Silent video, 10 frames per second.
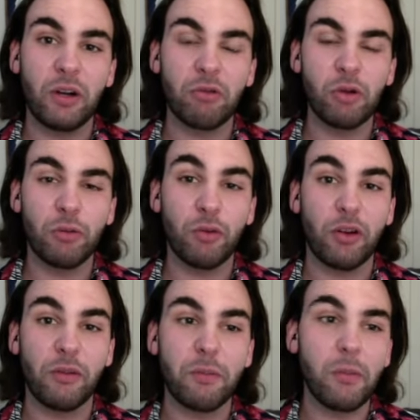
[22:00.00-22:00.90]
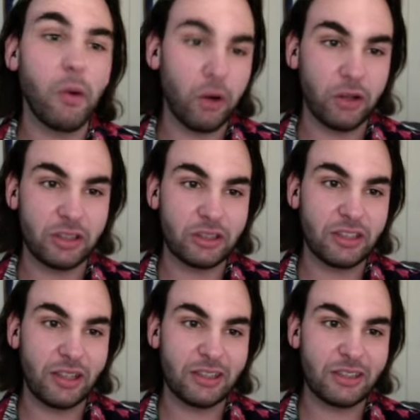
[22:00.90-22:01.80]
to root for it more, just because
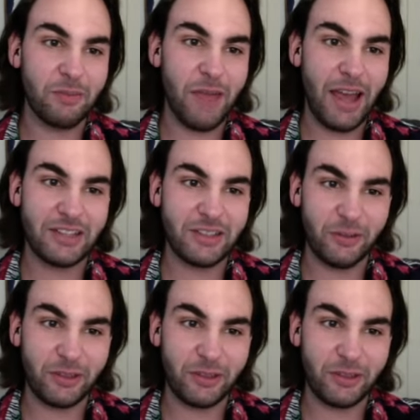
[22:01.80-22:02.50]
I just imagine someone